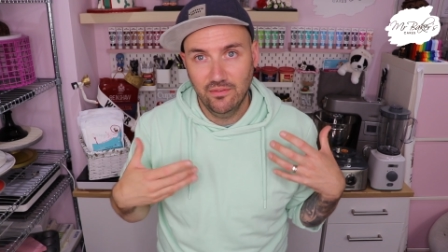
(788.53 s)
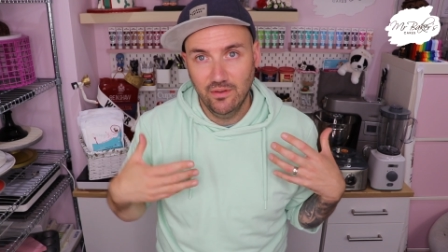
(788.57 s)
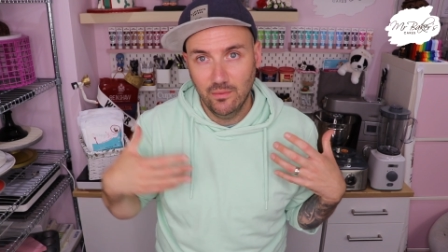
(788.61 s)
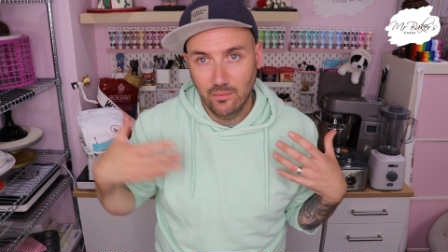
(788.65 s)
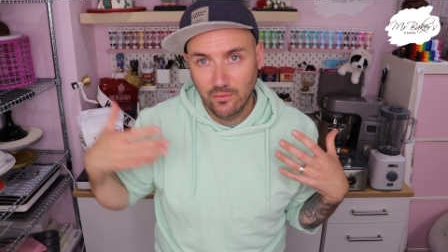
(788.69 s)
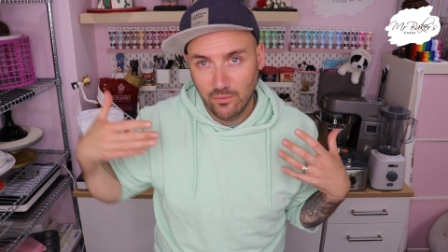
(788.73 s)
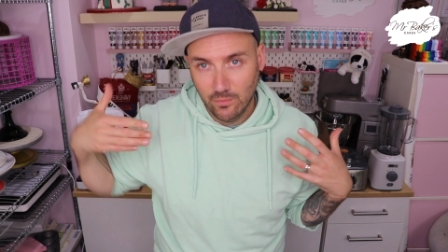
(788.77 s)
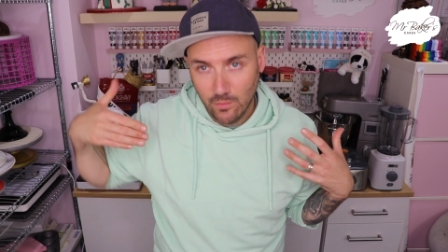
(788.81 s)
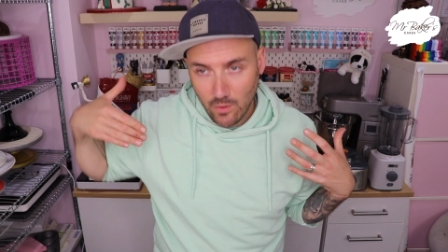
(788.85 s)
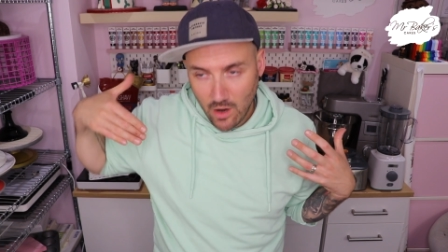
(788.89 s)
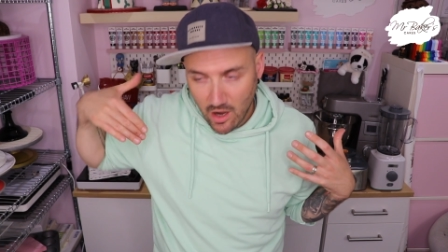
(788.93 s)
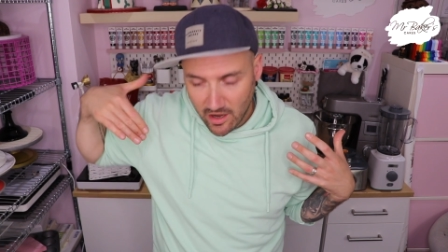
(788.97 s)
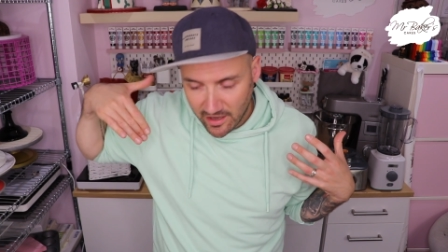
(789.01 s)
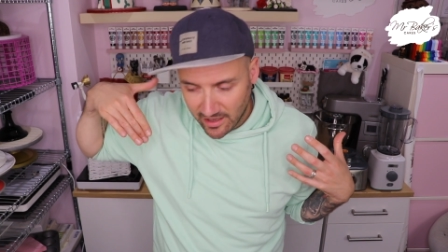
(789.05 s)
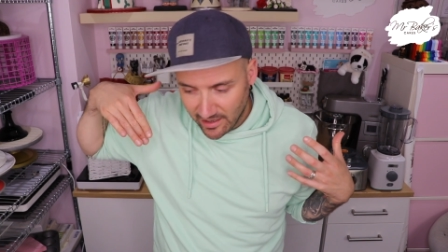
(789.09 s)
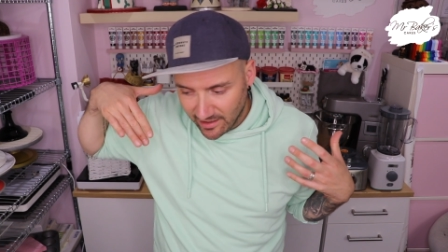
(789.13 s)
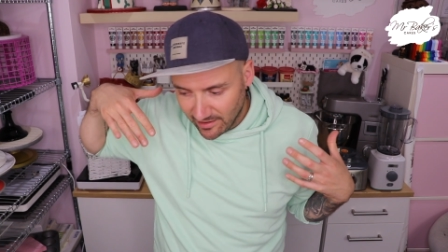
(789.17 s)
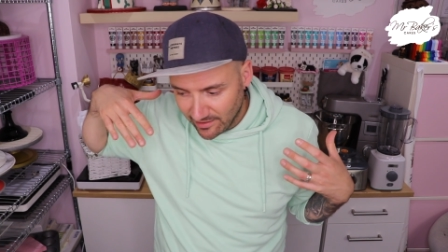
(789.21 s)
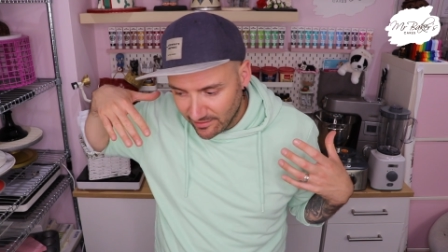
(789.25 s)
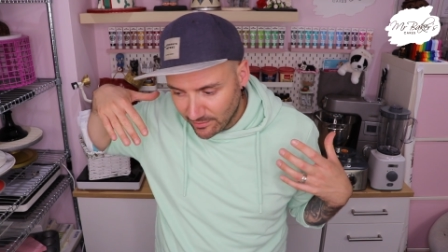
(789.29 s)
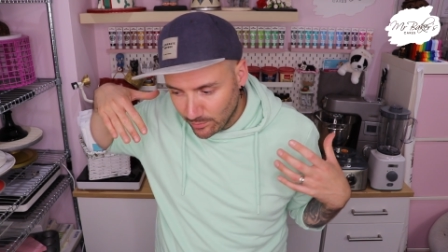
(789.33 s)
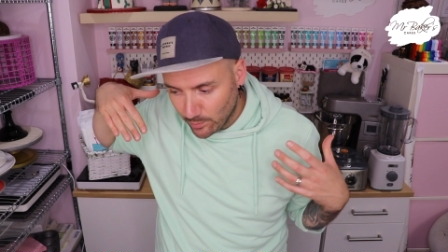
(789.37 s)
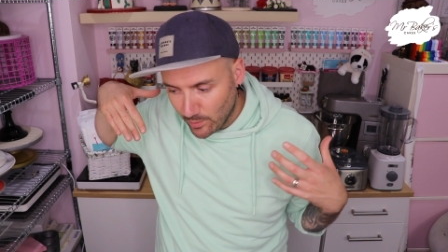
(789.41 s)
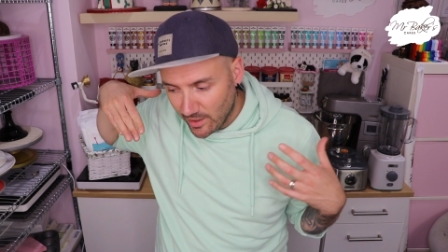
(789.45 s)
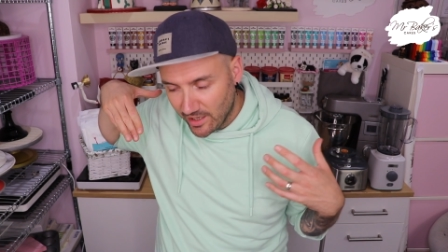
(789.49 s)
it was working
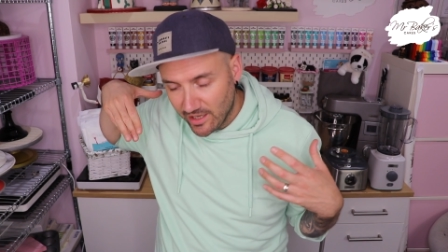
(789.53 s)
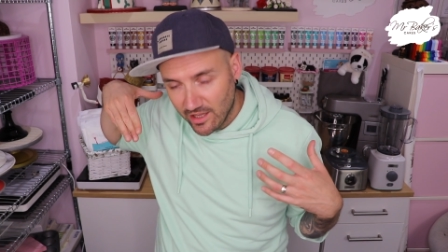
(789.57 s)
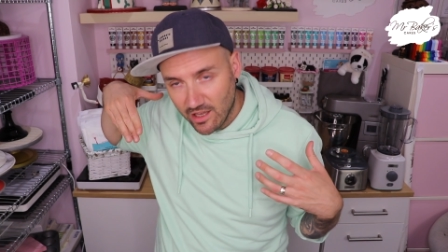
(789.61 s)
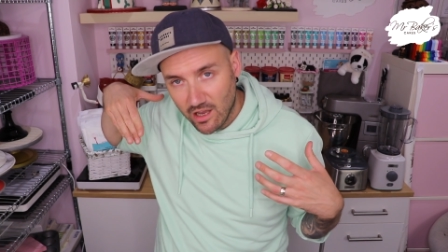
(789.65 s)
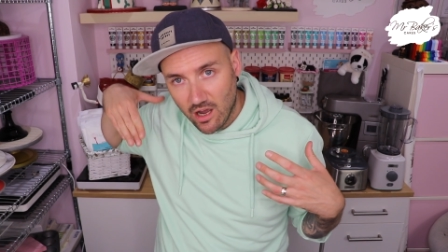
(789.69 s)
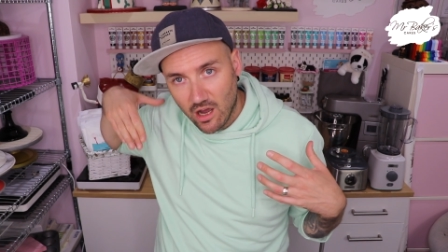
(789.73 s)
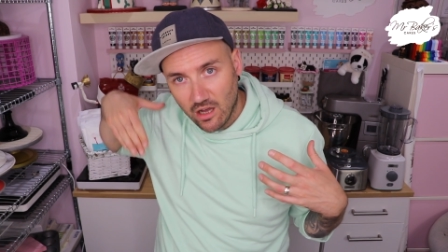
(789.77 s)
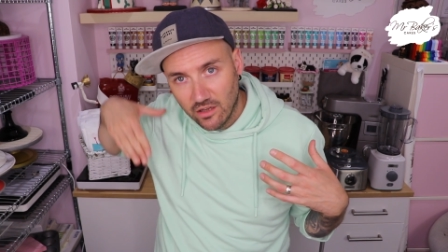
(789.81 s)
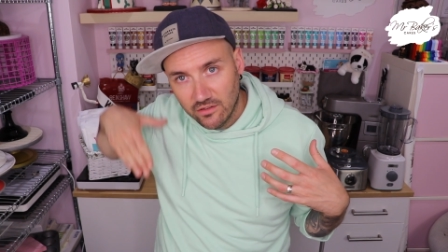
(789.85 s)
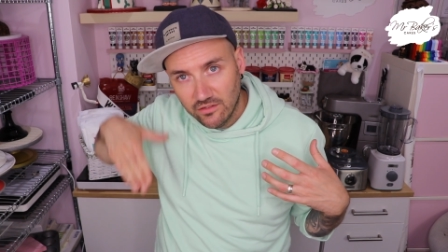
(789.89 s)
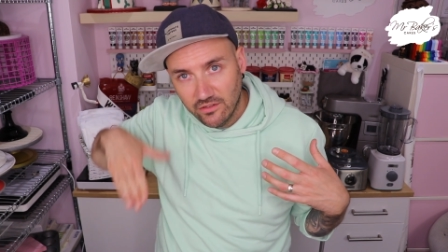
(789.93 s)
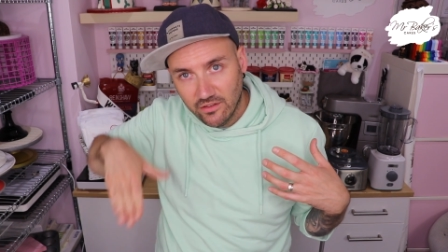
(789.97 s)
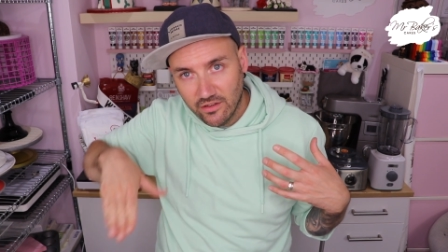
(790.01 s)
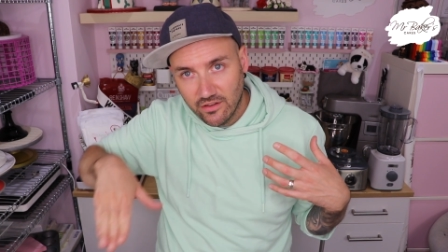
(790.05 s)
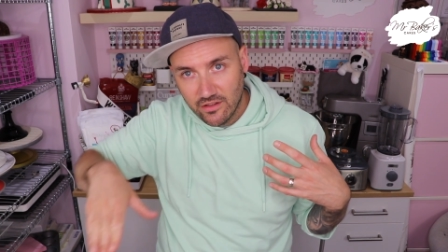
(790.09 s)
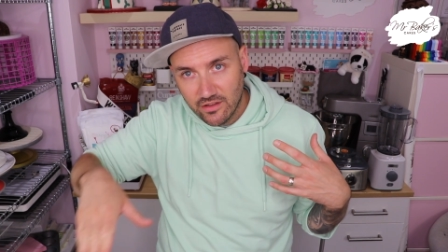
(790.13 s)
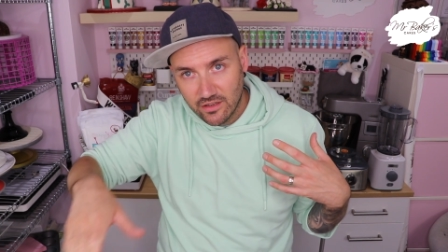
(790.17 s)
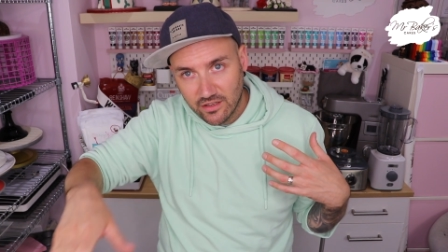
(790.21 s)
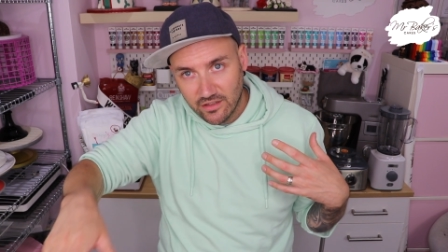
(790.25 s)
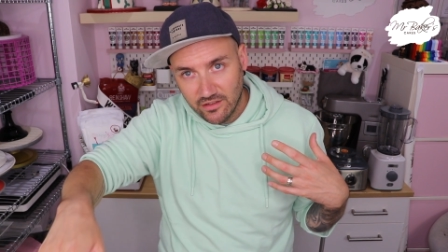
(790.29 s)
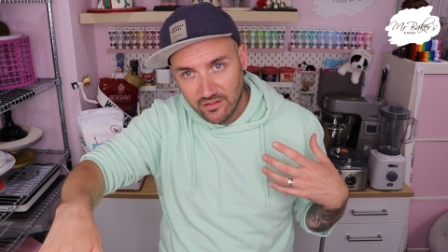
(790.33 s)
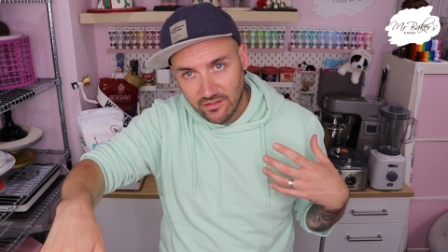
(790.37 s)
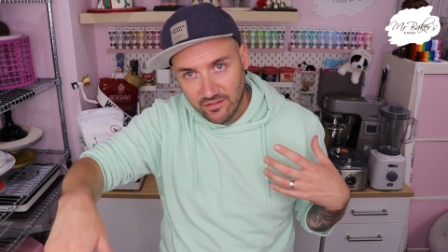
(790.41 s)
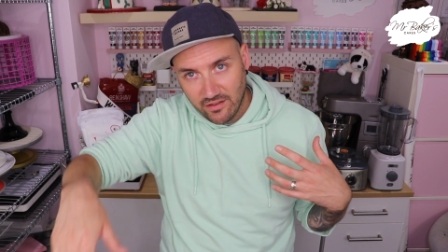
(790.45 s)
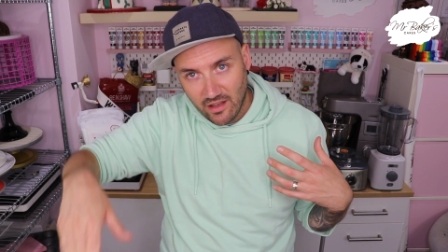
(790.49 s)
its way under the
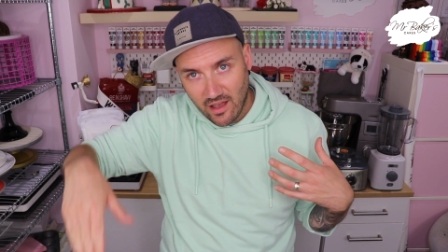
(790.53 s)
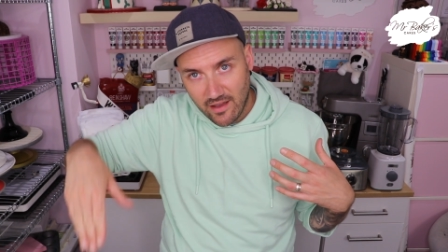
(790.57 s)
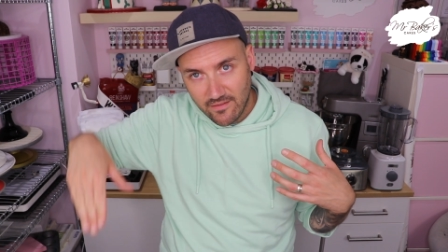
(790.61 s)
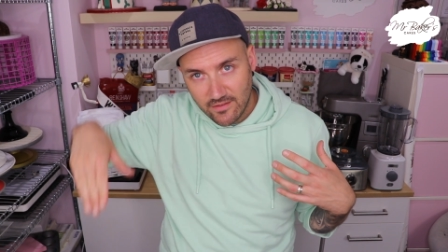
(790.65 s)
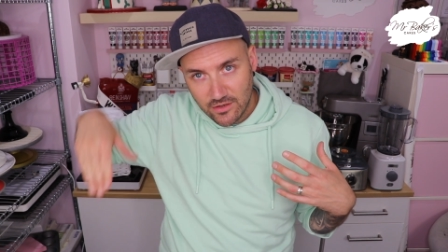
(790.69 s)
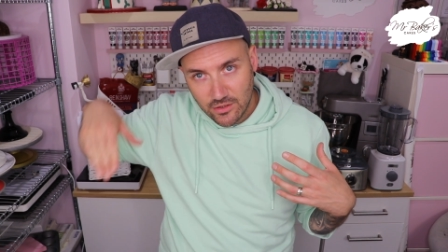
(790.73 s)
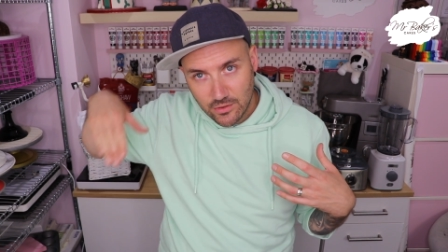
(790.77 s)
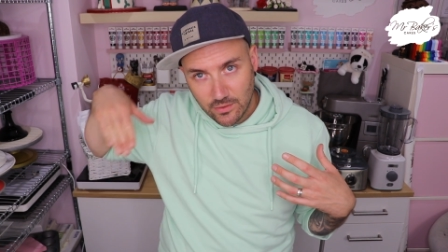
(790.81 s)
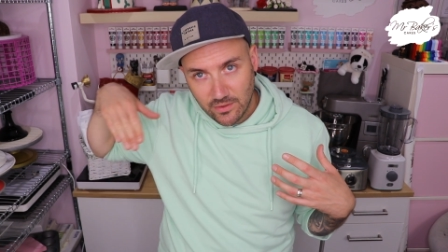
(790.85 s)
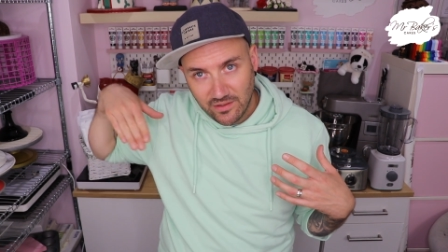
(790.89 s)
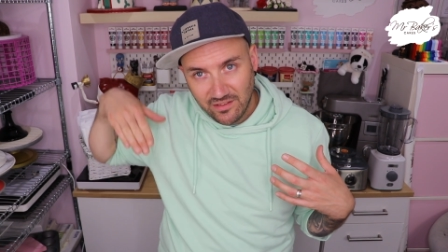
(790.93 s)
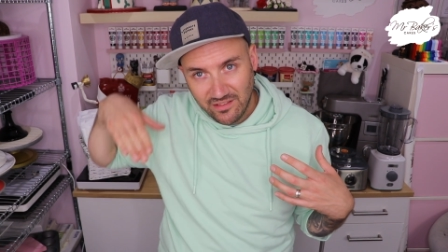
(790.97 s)
conservatory